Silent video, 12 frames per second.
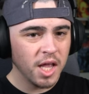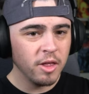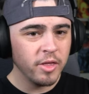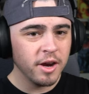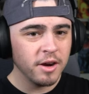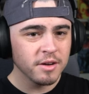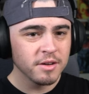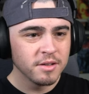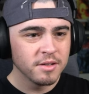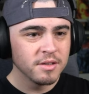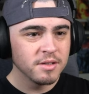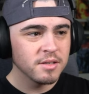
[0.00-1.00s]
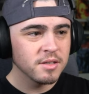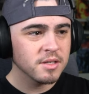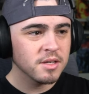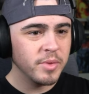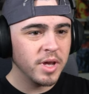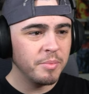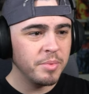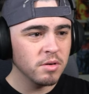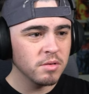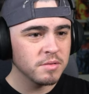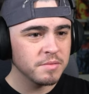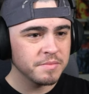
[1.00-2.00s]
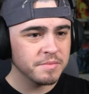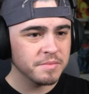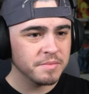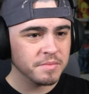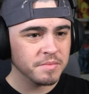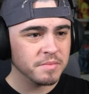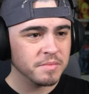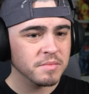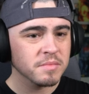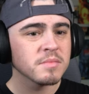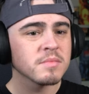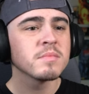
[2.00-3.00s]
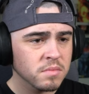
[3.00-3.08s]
Hello there. Can we help you? Cortana out.